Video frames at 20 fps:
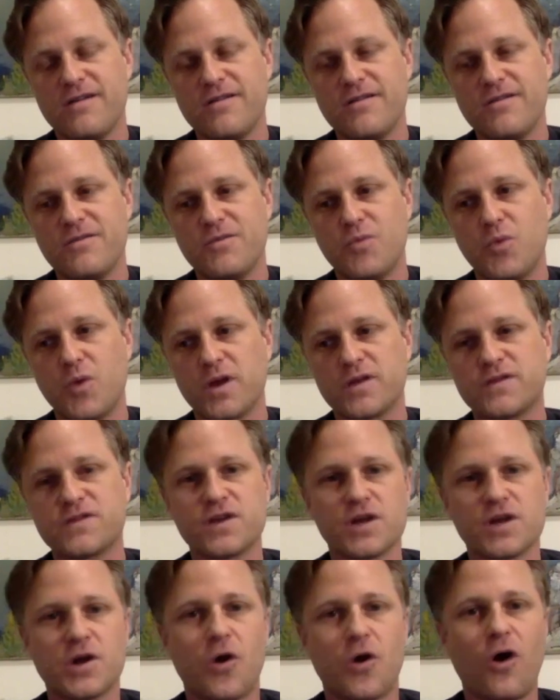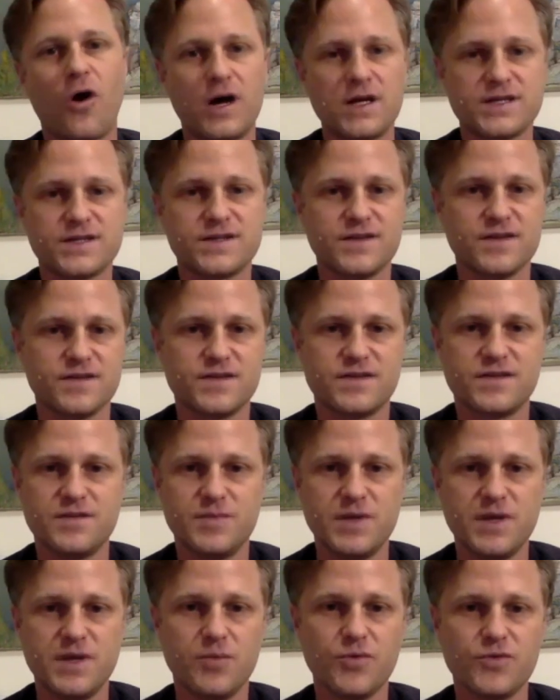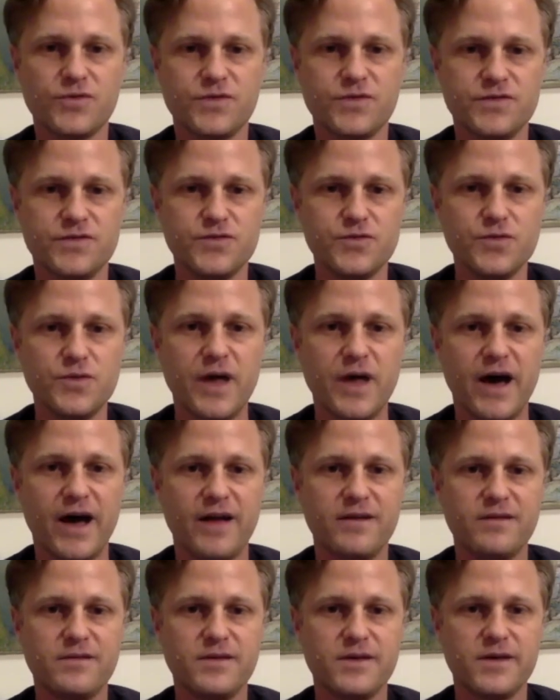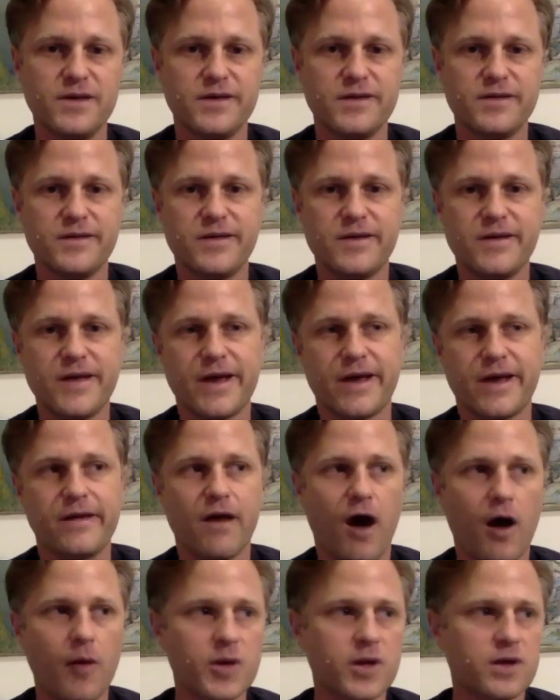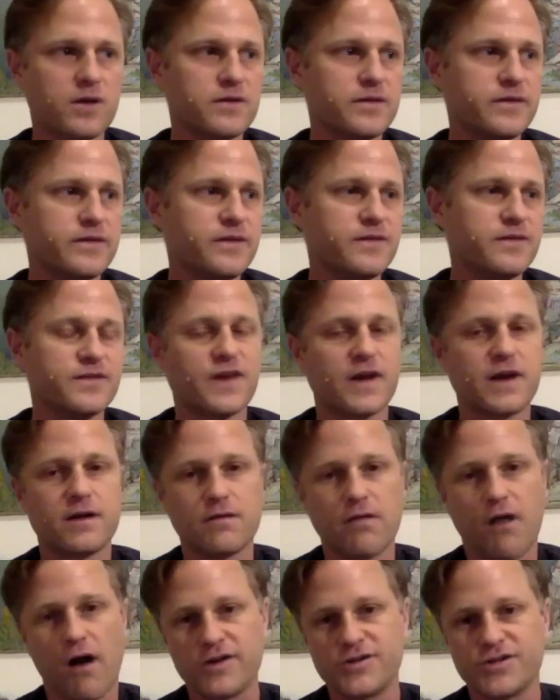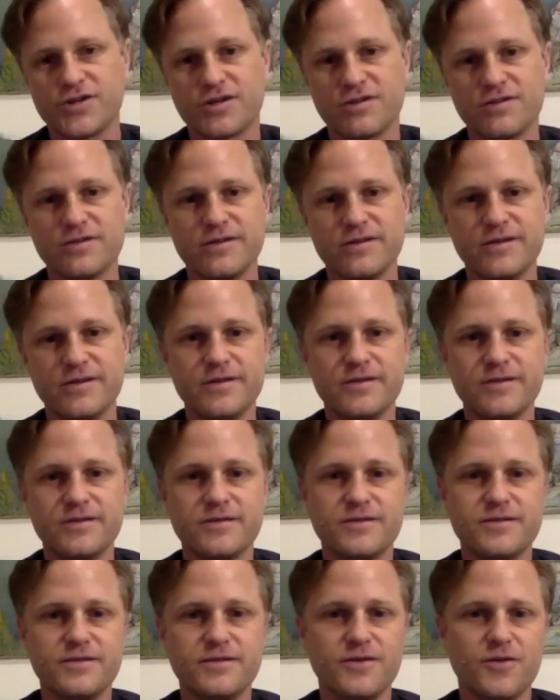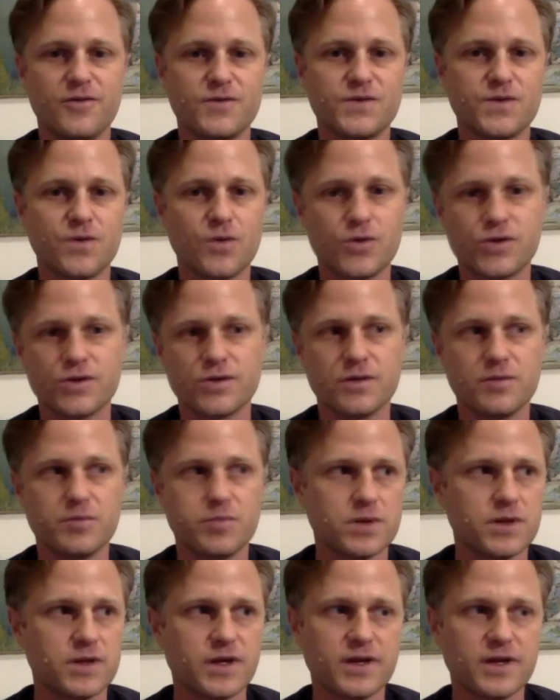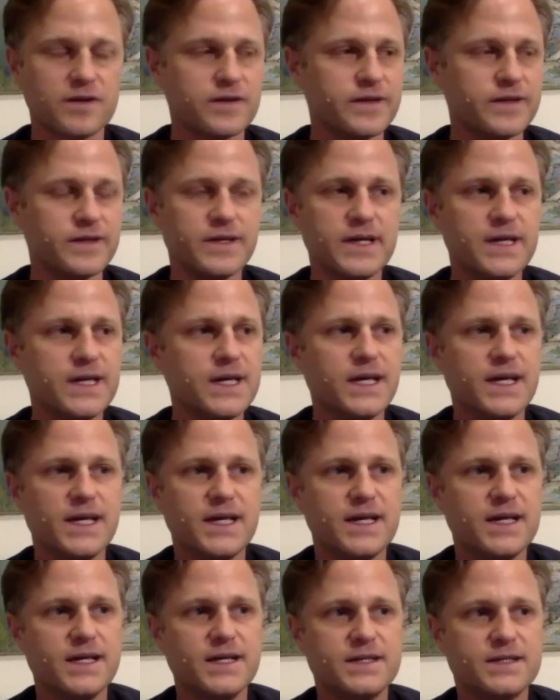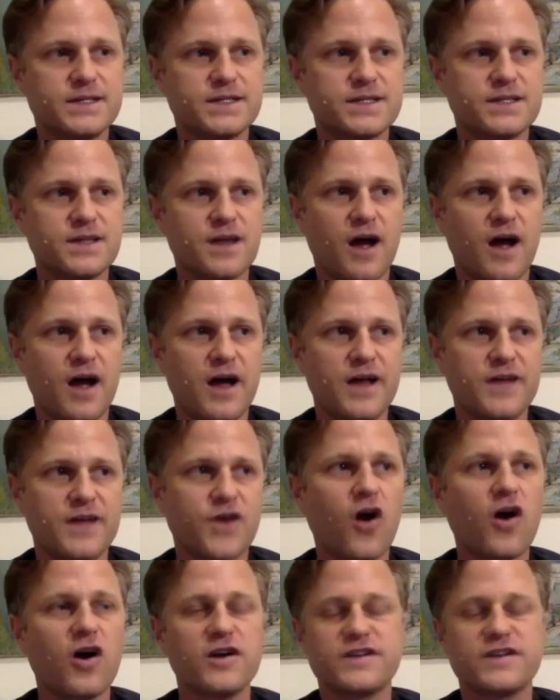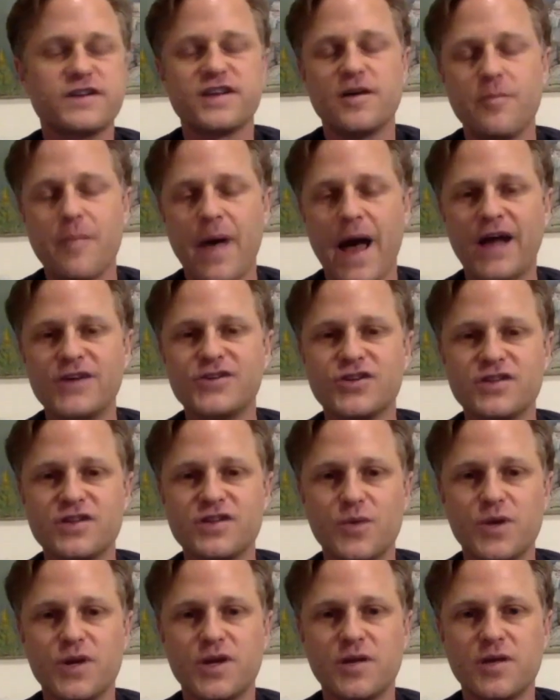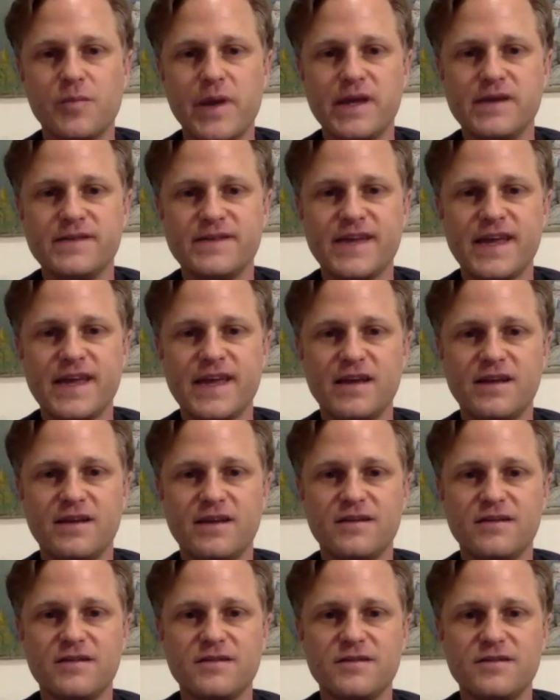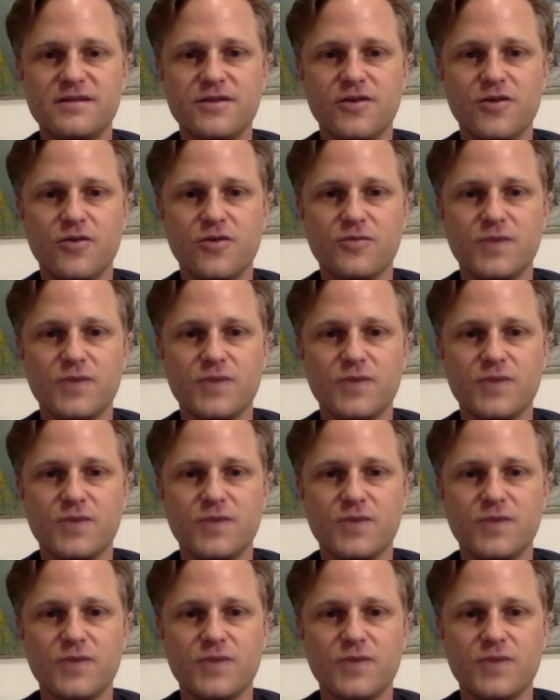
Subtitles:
what it's going to cost us to be able to do that economically, psychologically, socially, politically, it's hard to imagine that we can maintain, the